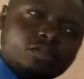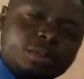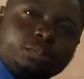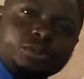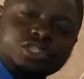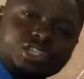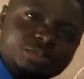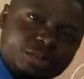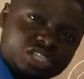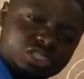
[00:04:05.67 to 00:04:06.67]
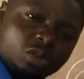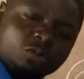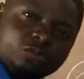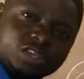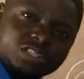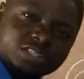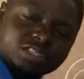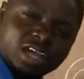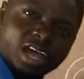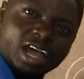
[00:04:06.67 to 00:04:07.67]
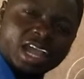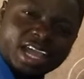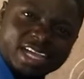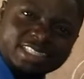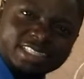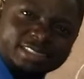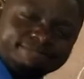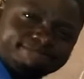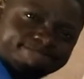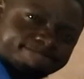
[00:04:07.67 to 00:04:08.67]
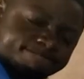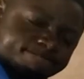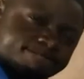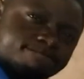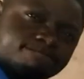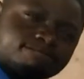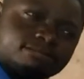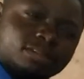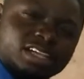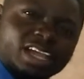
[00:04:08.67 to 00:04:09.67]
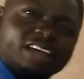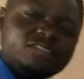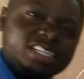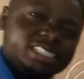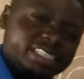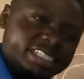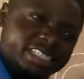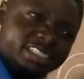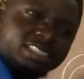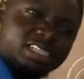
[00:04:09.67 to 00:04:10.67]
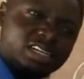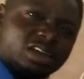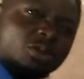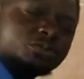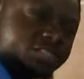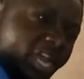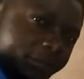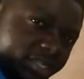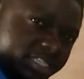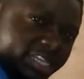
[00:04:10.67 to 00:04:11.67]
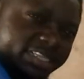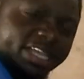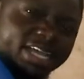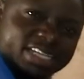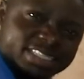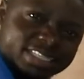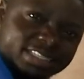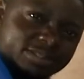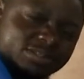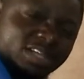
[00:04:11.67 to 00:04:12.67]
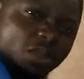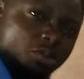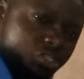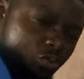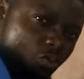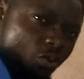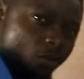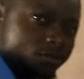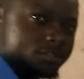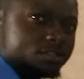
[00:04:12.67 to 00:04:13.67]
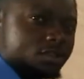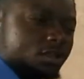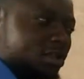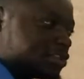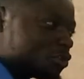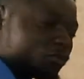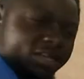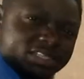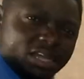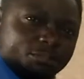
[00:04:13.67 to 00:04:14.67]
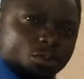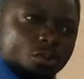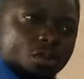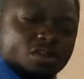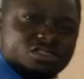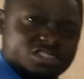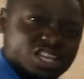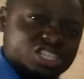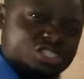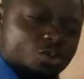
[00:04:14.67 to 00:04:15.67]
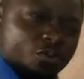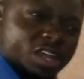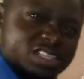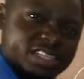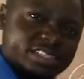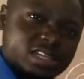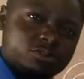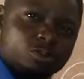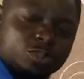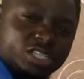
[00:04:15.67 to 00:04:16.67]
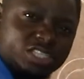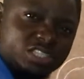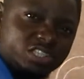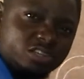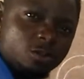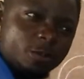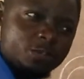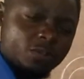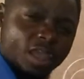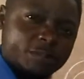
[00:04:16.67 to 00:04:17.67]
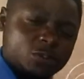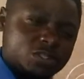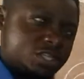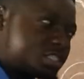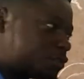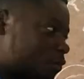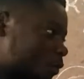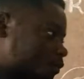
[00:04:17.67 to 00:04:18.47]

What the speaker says: proceedment of this cancer and the degree of damage that the cancer cells are going to cause. So for example, staging of cancer starts from stage 0 up to stage 4.